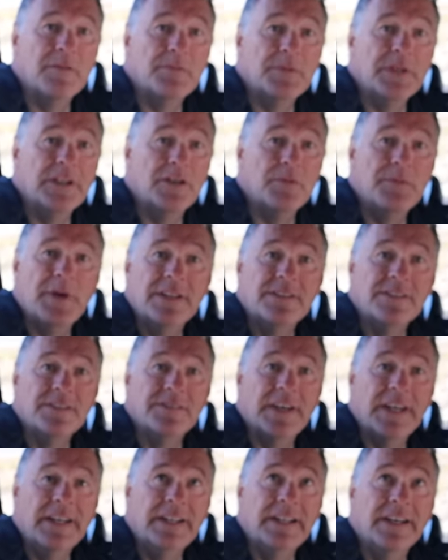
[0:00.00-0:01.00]
company, or
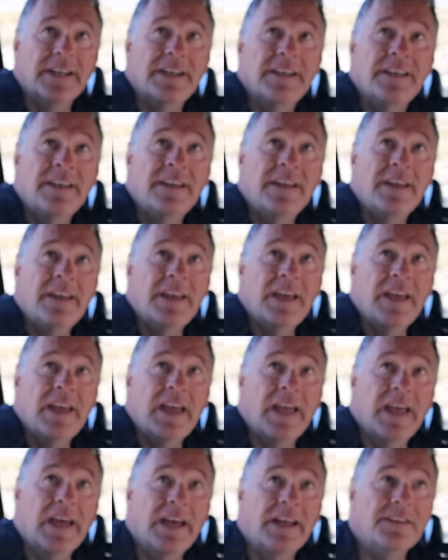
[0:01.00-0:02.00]
Pennsylvania.
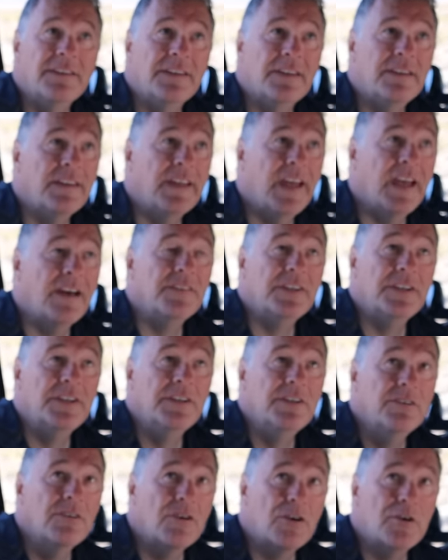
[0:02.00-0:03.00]
And they have an
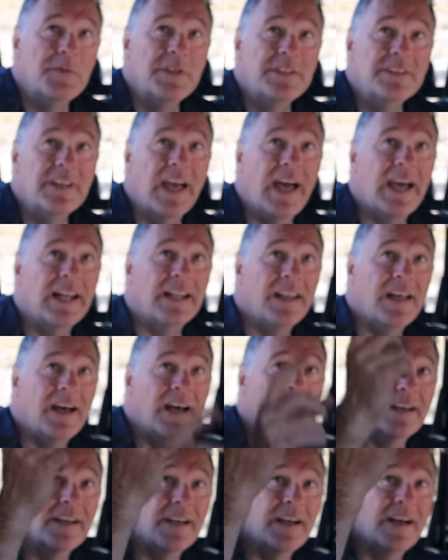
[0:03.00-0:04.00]
enormous
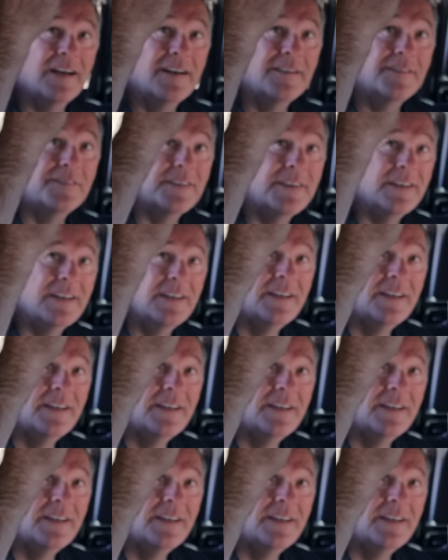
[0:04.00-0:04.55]
catalog of